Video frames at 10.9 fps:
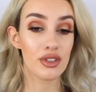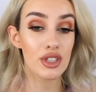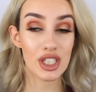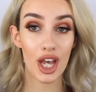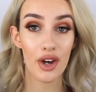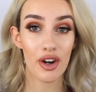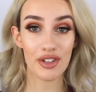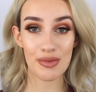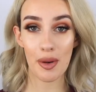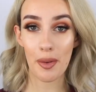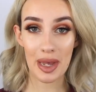So I've just
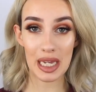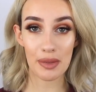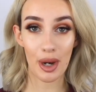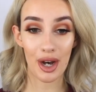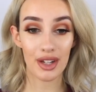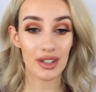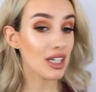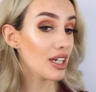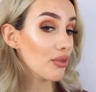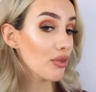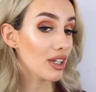put my makeup on.
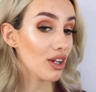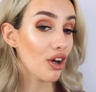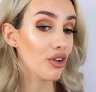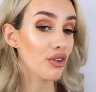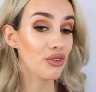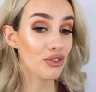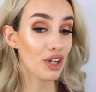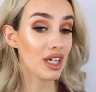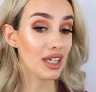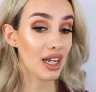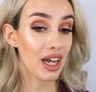It went on
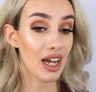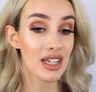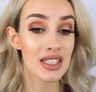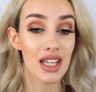really nice.